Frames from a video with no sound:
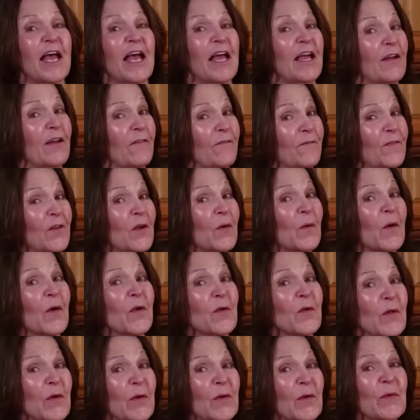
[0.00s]
If you are
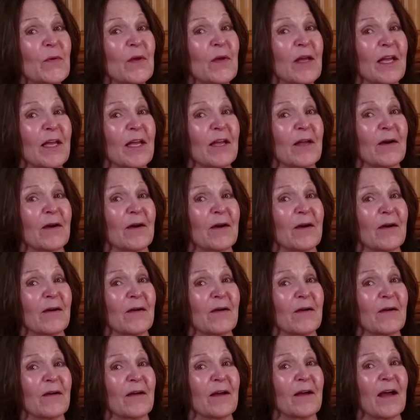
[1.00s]
new here,
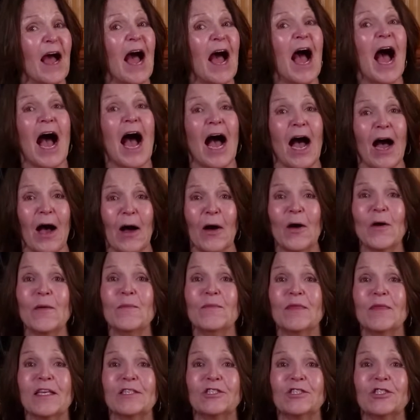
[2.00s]
I hope
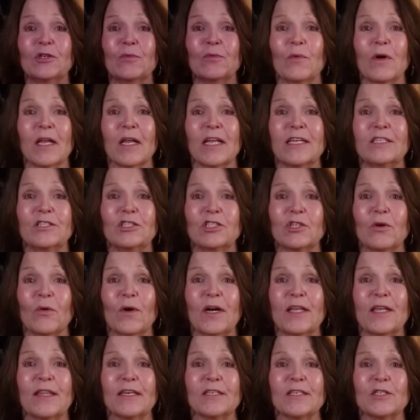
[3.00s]
that you will
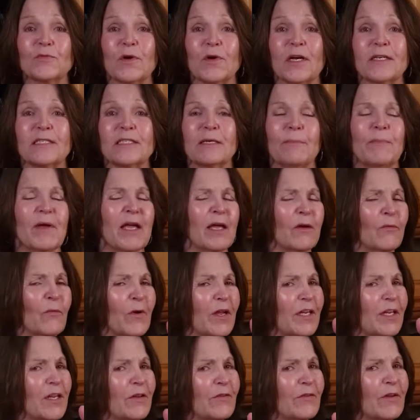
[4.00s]
enjoy this recipe, and
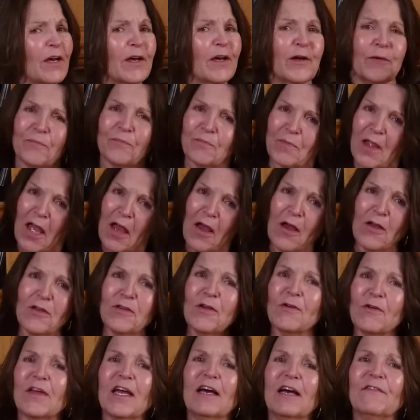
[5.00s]
when you do,
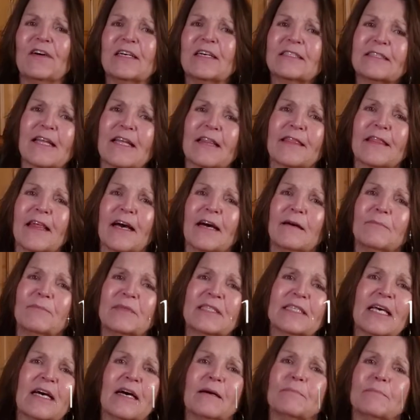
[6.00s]
you give us a
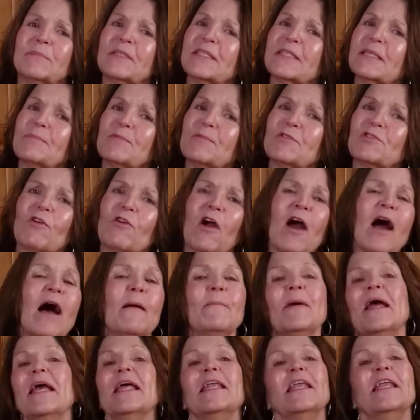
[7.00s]
thumbs up,
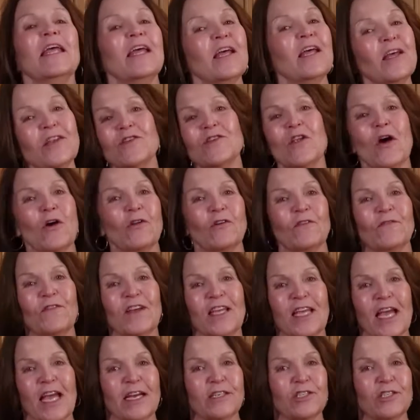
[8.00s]
subscribe, and hit
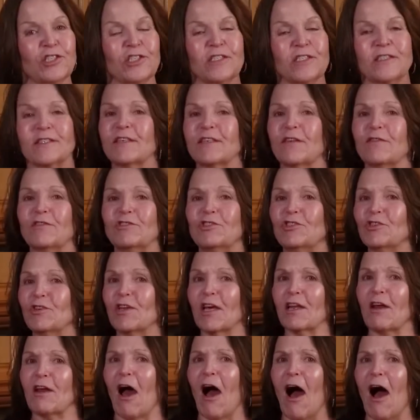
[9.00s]
notifications so that you
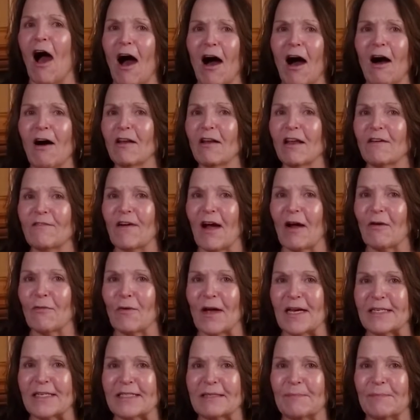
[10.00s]
get all of our
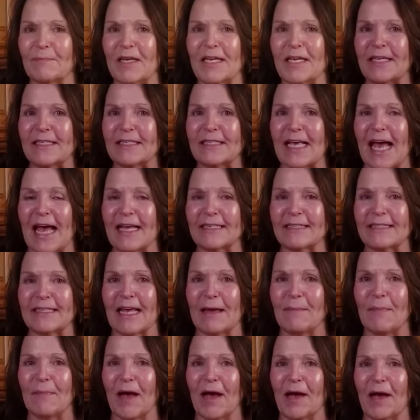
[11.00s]
recipes as
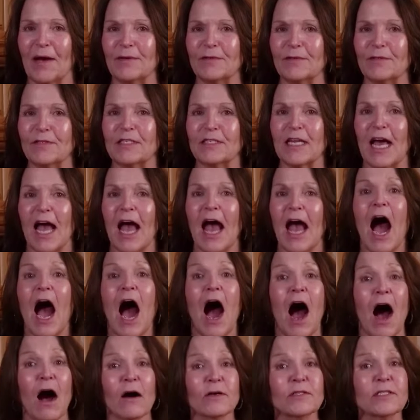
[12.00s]
they post.
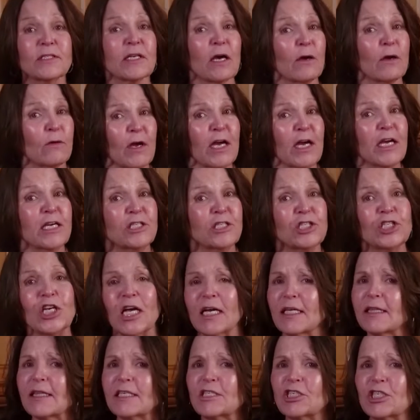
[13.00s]
Also,
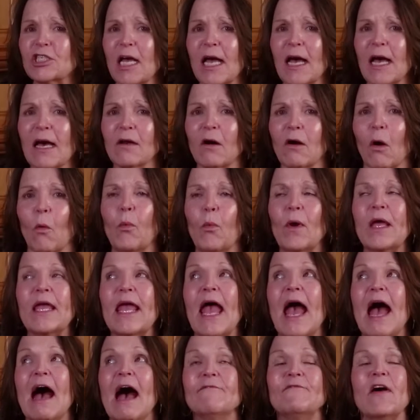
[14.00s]
check the channel. We
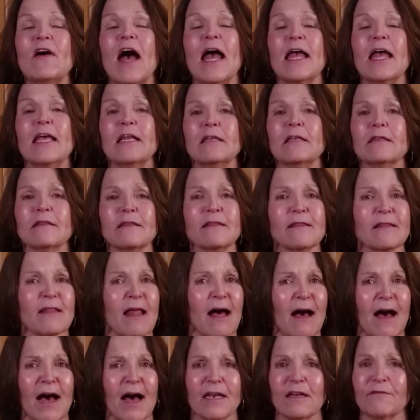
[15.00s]
have a
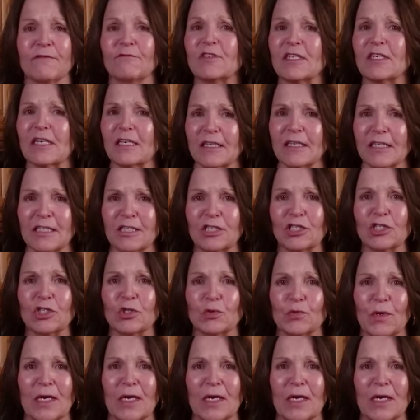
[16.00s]
lot of delicious